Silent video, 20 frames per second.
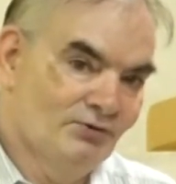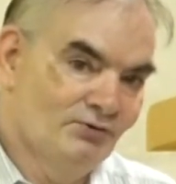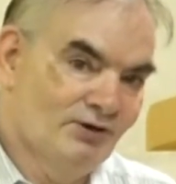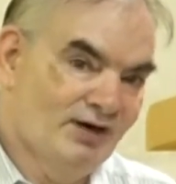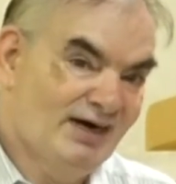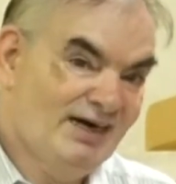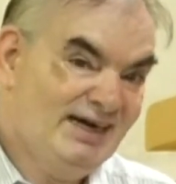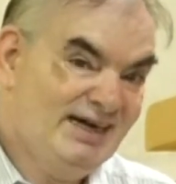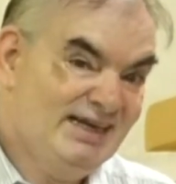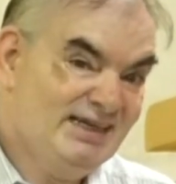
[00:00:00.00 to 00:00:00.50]

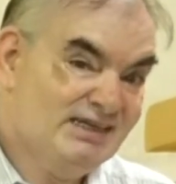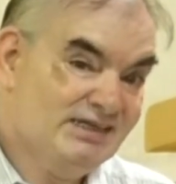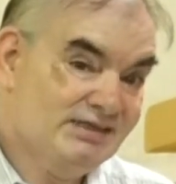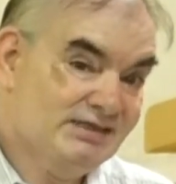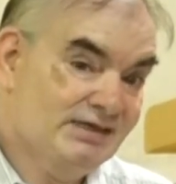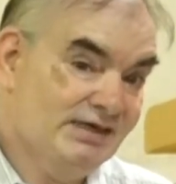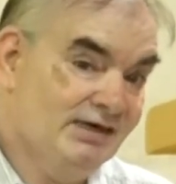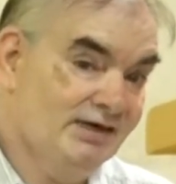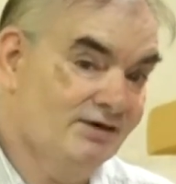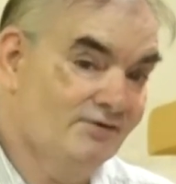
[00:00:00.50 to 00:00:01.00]
provided you
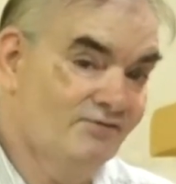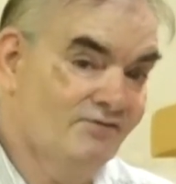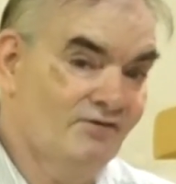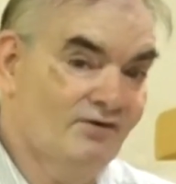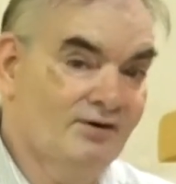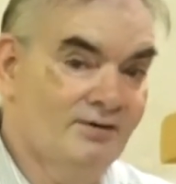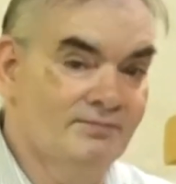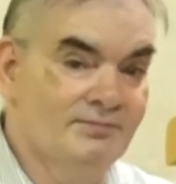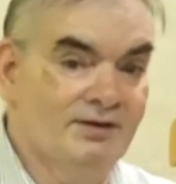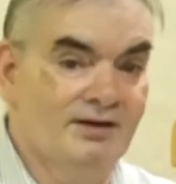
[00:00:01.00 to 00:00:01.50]
are
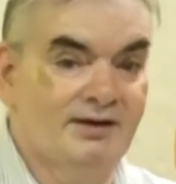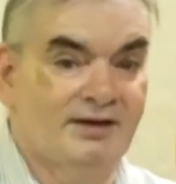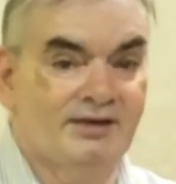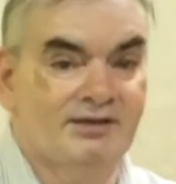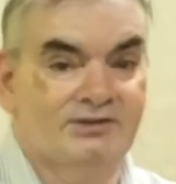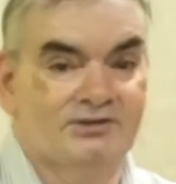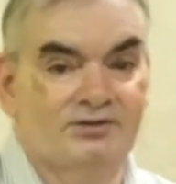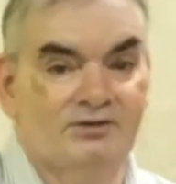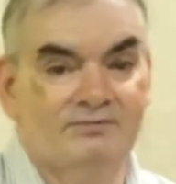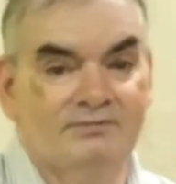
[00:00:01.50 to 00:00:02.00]
distinct
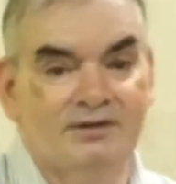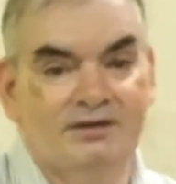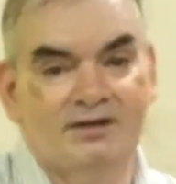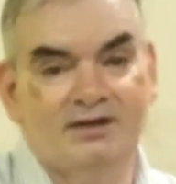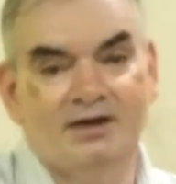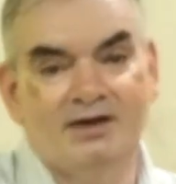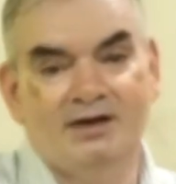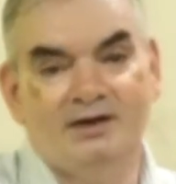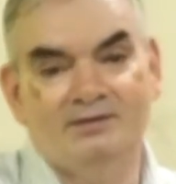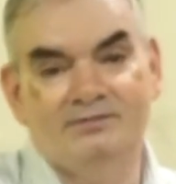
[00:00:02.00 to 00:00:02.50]
from the rest